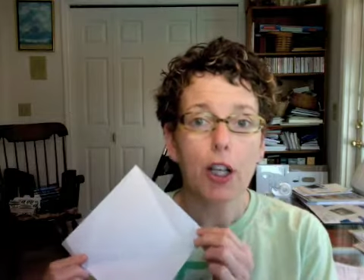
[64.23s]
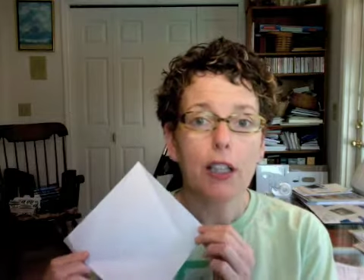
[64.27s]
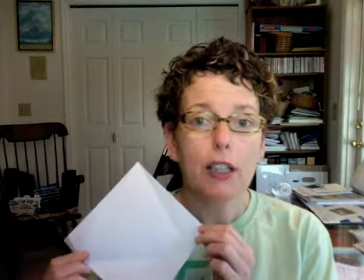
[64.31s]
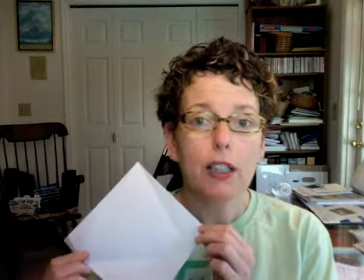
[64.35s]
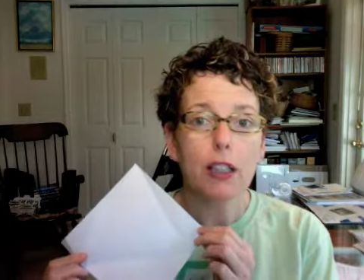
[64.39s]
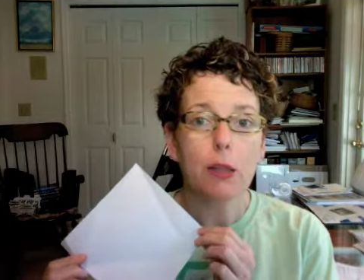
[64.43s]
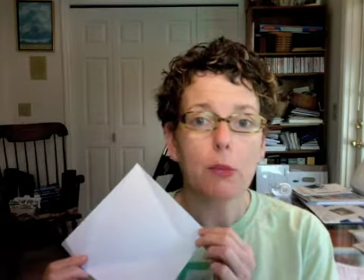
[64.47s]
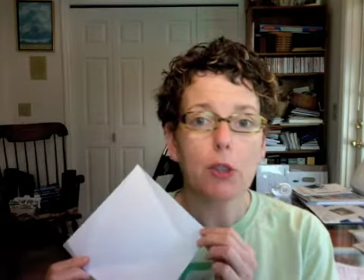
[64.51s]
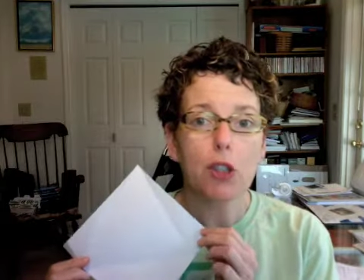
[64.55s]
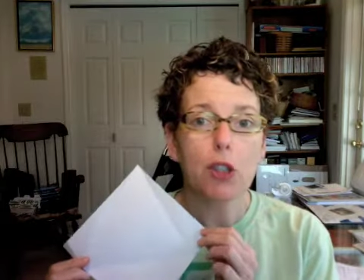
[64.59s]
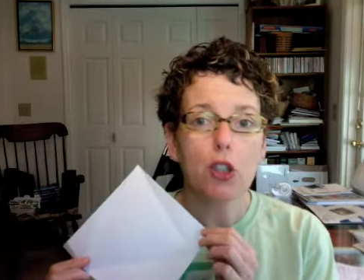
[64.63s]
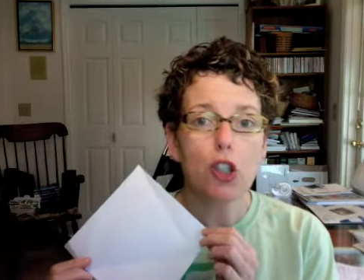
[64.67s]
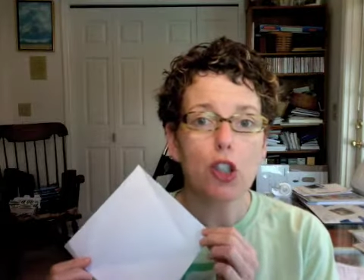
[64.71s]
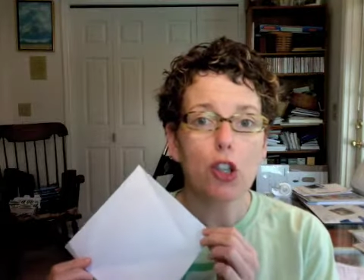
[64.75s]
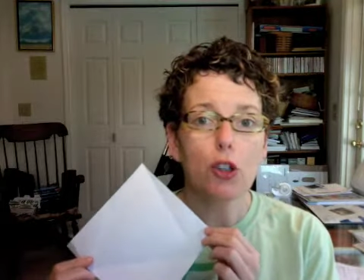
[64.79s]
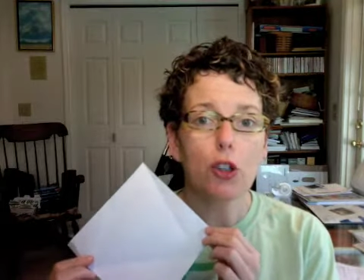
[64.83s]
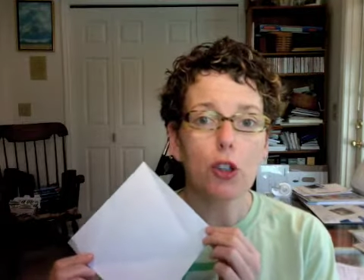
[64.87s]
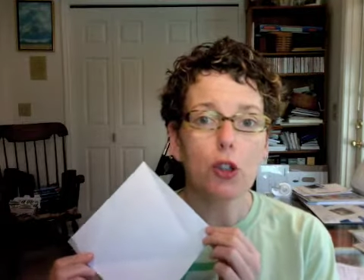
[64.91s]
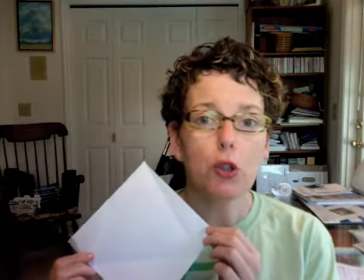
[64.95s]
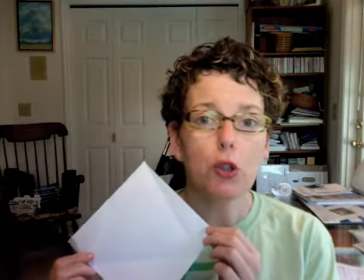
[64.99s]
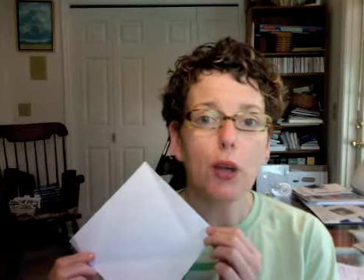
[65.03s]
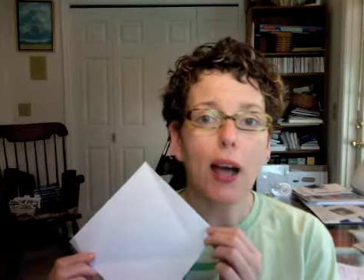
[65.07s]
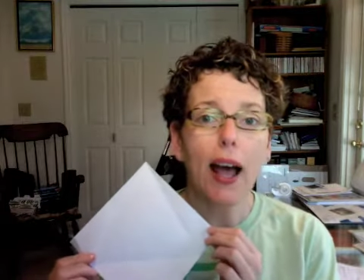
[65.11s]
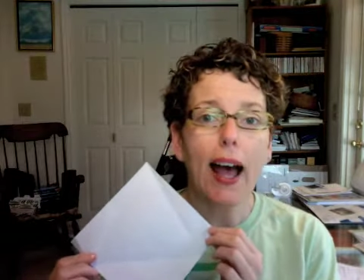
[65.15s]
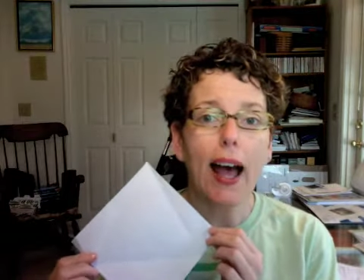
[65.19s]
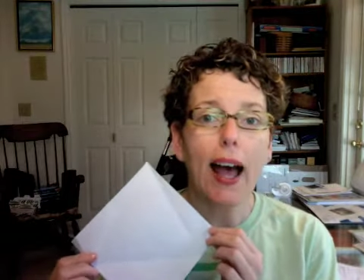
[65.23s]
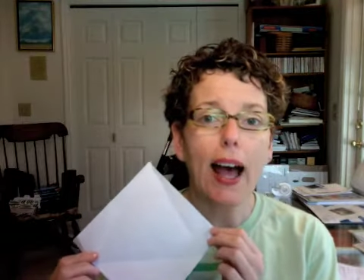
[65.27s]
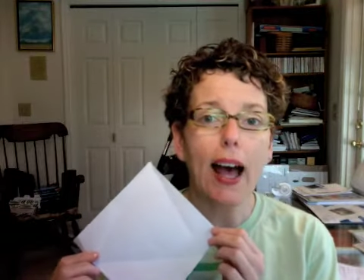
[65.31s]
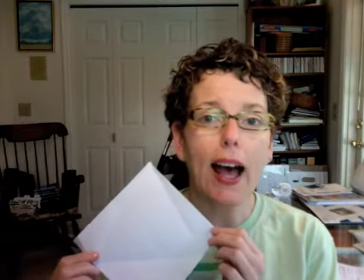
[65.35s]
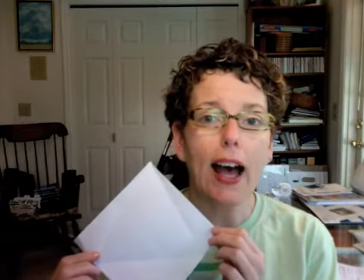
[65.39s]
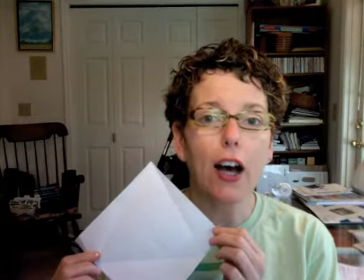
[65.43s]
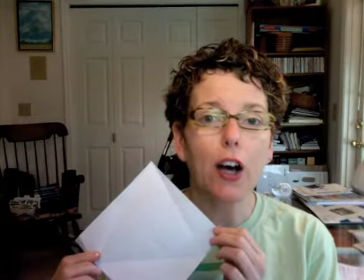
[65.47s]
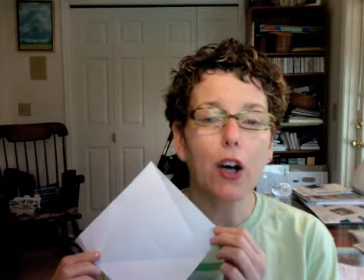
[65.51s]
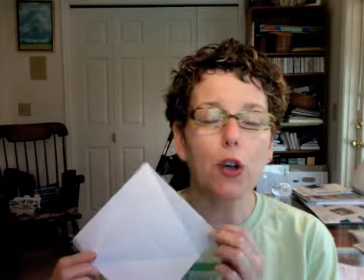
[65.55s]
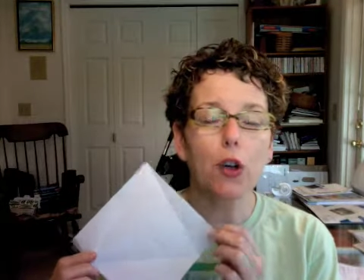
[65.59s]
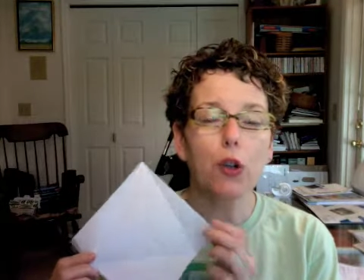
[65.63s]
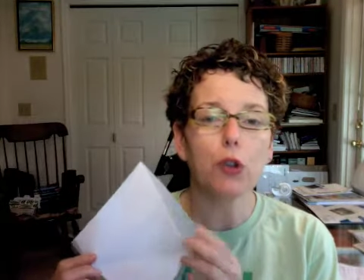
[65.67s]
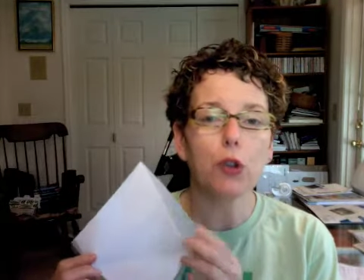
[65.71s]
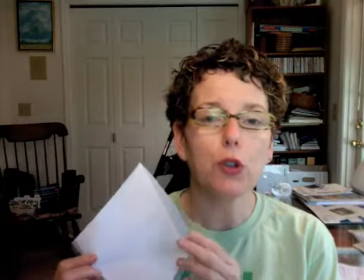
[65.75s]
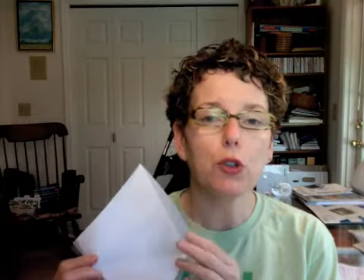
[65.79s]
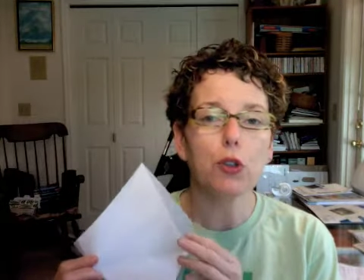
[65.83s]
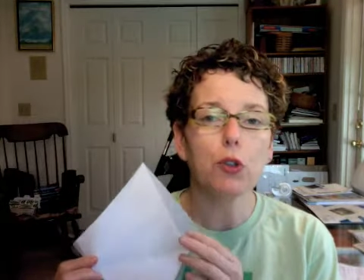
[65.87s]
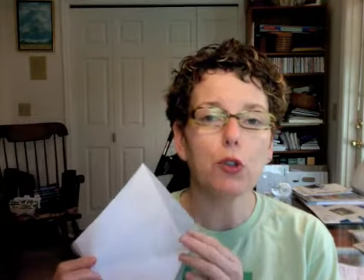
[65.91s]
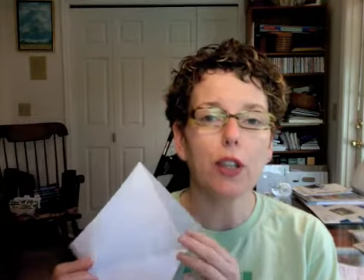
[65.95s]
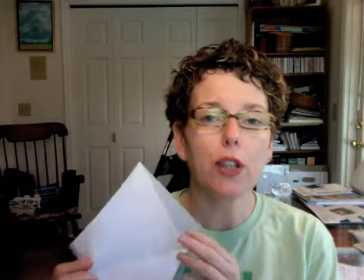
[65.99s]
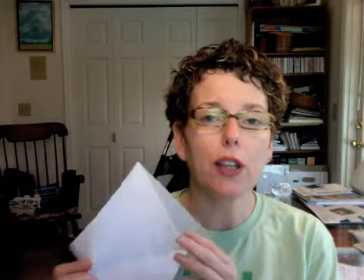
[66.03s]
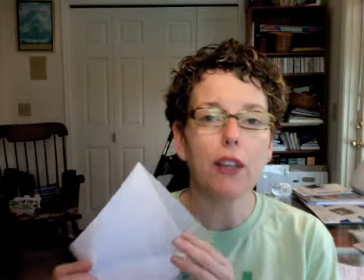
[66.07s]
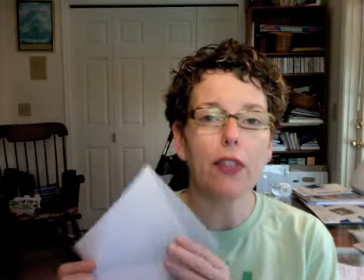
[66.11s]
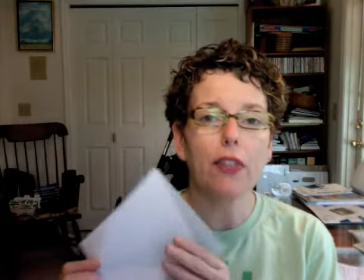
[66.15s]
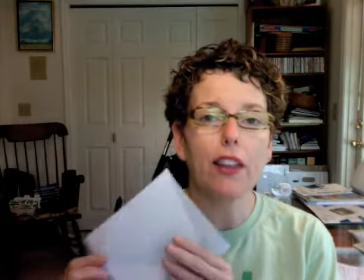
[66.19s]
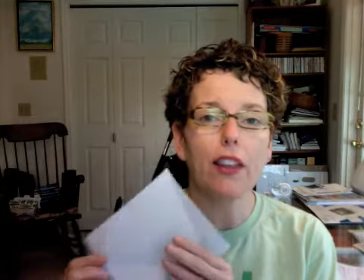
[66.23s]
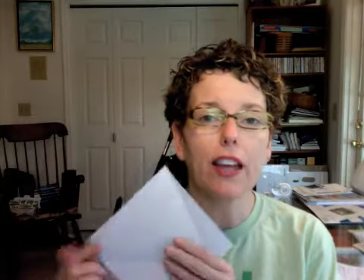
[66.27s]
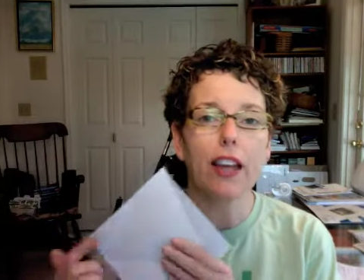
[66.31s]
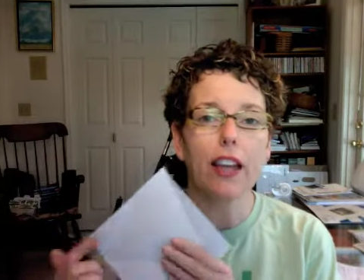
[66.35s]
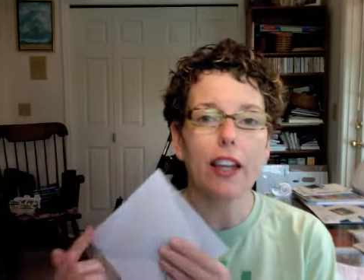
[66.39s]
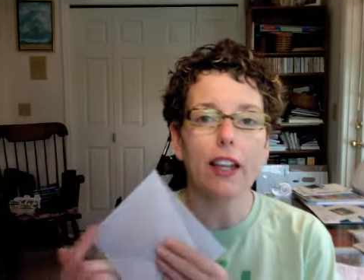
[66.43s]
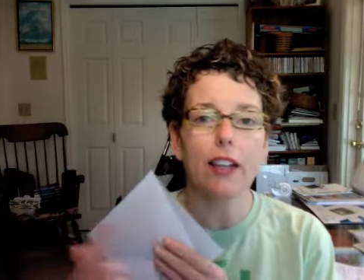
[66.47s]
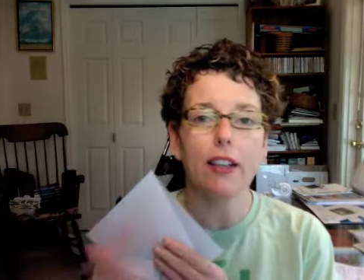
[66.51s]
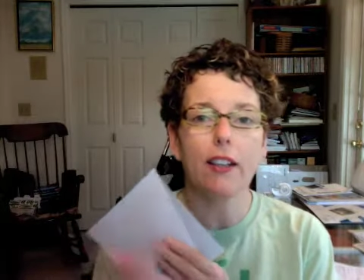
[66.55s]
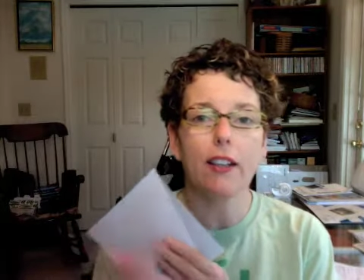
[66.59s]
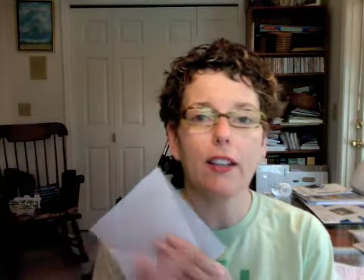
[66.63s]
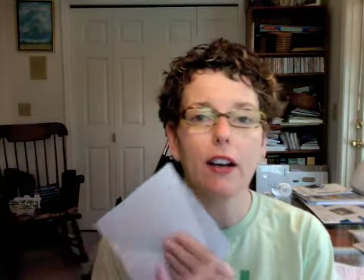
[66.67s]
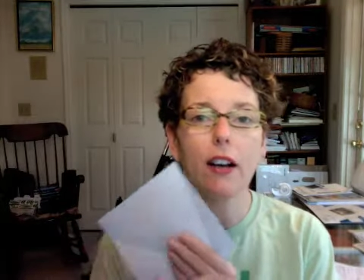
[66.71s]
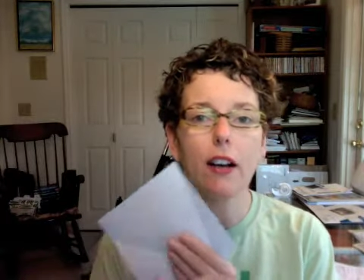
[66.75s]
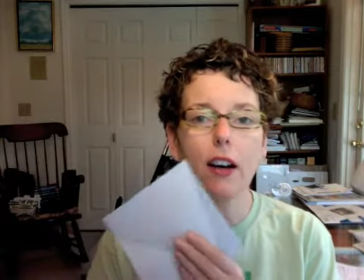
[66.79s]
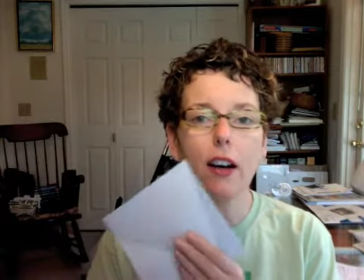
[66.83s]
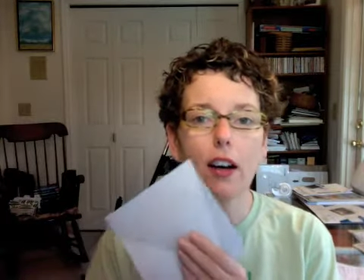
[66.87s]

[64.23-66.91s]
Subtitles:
let me show you how you can then